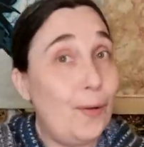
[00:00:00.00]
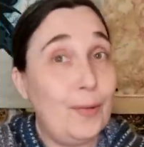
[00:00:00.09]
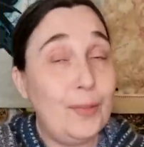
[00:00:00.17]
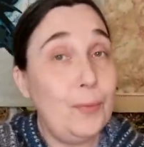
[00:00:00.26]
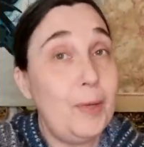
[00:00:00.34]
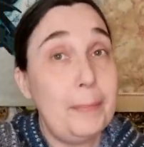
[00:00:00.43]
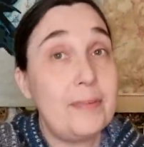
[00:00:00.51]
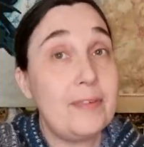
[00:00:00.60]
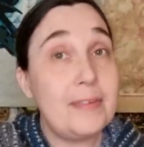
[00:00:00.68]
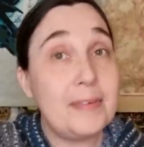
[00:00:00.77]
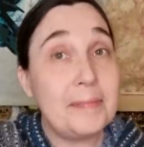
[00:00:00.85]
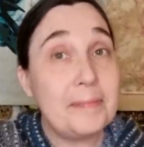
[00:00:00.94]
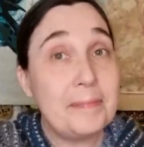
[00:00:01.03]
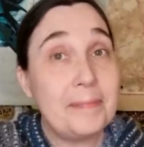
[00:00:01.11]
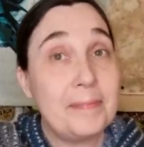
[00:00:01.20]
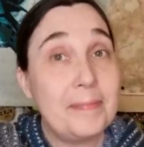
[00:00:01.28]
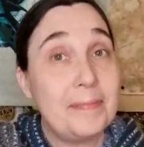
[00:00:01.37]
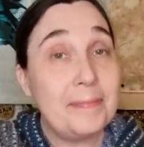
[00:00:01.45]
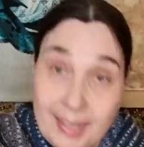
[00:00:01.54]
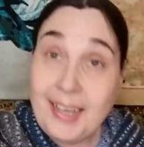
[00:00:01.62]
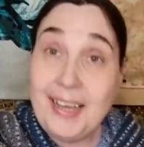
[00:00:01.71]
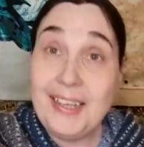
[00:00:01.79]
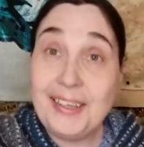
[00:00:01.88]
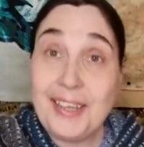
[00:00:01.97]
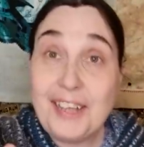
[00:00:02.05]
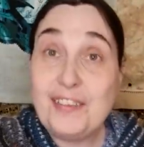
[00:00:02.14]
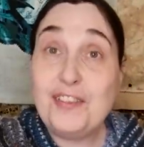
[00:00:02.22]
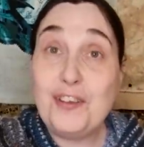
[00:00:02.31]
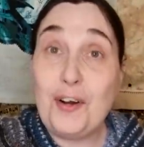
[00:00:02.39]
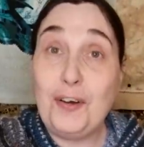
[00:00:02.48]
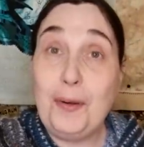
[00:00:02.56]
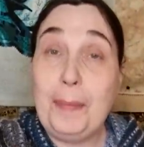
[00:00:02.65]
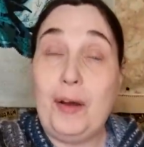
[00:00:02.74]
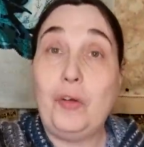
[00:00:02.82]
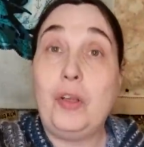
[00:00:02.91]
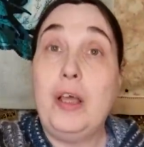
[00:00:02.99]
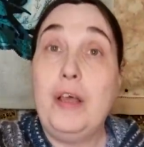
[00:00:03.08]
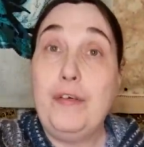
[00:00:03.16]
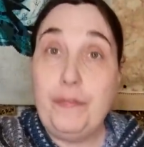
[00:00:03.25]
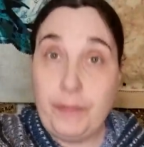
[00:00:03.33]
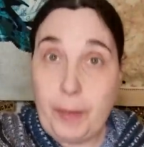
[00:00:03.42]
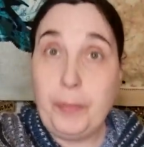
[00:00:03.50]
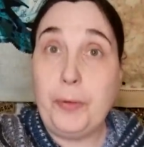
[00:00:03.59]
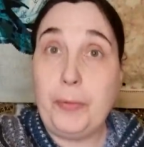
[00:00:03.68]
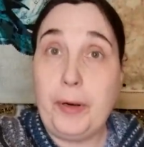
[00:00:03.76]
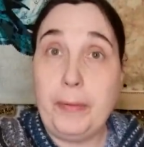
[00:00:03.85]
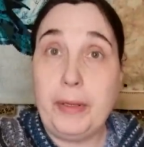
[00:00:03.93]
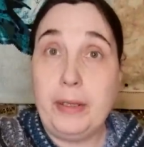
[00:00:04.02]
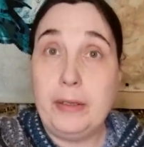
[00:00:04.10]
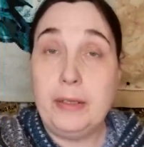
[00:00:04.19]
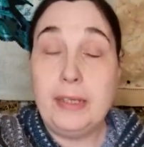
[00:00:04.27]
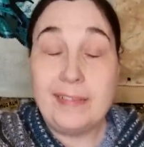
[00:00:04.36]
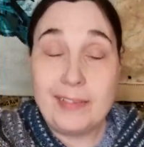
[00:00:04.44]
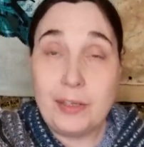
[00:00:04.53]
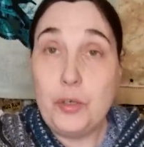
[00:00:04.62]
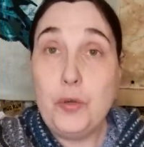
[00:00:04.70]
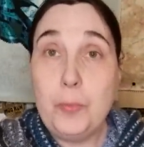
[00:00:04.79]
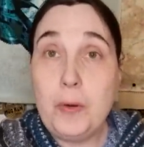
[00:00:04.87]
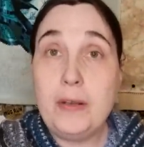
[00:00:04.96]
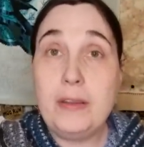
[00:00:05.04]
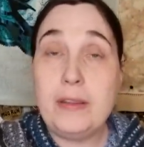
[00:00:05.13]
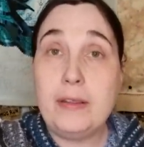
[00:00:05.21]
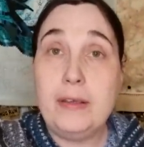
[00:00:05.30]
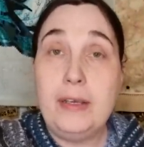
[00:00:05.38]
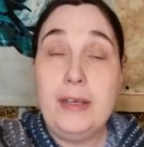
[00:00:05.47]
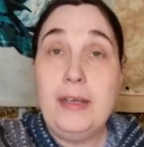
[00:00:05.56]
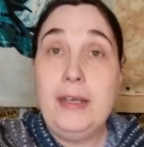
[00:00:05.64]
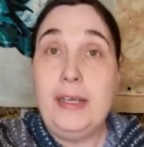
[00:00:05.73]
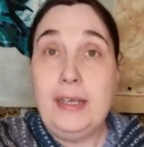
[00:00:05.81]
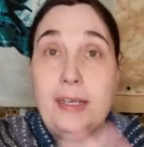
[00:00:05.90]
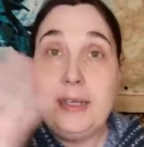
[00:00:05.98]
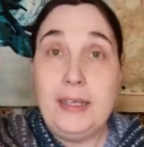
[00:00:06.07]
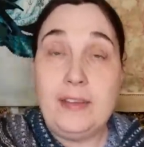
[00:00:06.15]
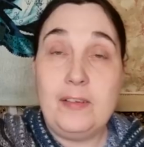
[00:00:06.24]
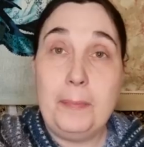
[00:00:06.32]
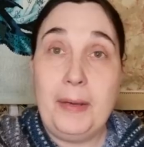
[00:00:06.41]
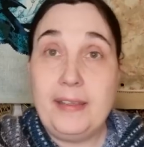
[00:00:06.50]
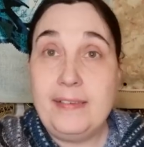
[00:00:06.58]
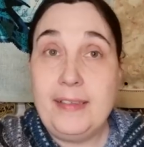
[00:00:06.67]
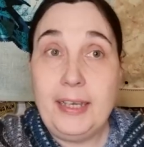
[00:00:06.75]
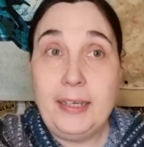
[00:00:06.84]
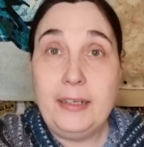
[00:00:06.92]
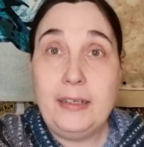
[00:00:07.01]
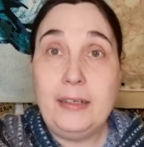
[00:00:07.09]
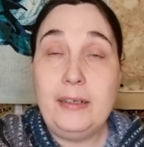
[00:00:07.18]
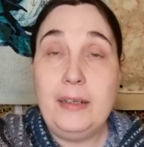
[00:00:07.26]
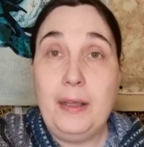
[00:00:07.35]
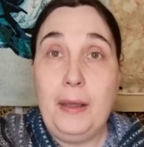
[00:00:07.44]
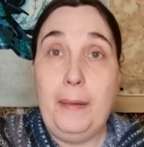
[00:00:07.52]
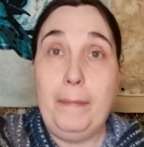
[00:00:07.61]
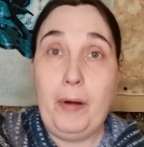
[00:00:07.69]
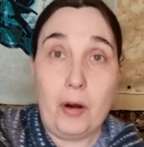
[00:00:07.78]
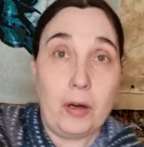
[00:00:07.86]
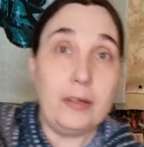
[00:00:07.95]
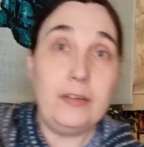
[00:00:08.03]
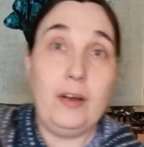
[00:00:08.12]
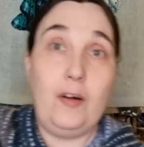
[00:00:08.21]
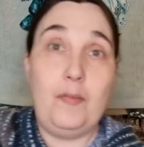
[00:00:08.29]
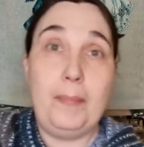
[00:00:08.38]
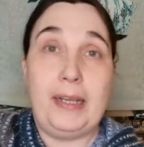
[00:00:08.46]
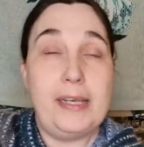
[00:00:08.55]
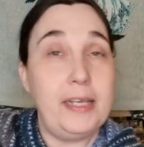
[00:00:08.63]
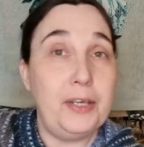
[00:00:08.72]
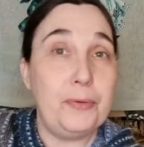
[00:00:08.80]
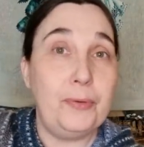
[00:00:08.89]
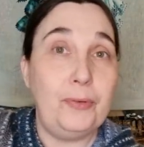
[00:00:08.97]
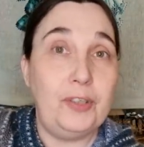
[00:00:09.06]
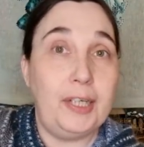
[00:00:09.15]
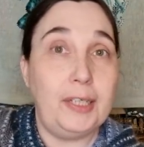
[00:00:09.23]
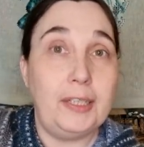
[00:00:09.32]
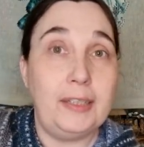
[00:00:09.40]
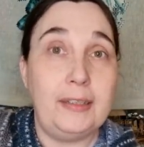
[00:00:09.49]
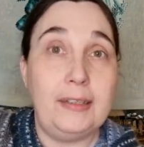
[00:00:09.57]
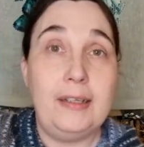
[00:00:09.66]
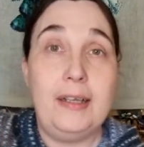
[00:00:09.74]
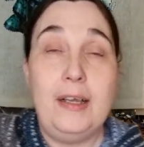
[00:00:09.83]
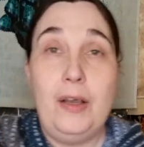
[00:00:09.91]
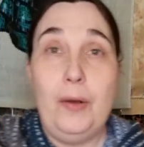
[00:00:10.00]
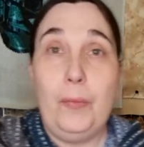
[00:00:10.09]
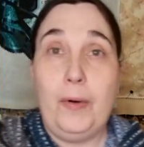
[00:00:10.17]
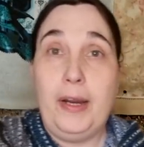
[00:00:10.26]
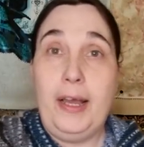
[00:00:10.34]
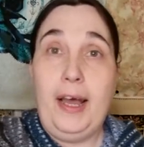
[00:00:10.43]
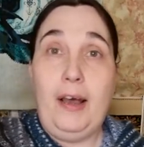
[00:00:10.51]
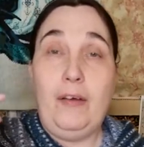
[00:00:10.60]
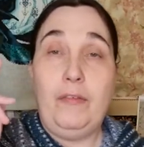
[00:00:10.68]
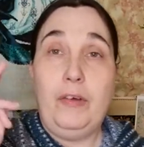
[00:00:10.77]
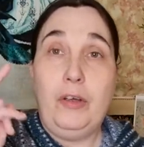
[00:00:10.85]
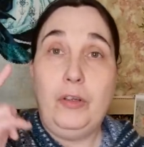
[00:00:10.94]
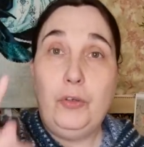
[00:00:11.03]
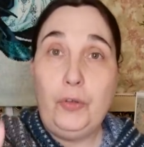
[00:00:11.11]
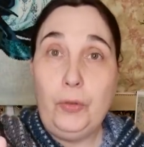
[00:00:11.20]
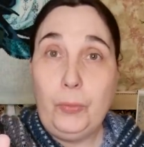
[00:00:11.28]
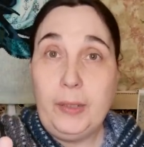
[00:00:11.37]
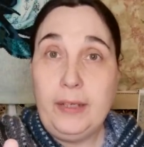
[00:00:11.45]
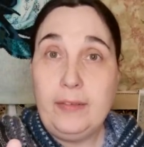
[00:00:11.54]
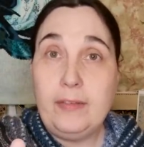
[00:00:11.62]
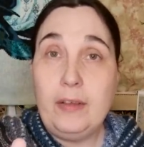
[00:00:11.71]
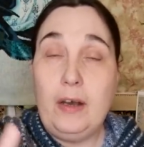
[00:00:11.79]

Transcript: all the whips. Let's talk about February. It's a new month. It's my second part of my Nikki rotation where I have two weeks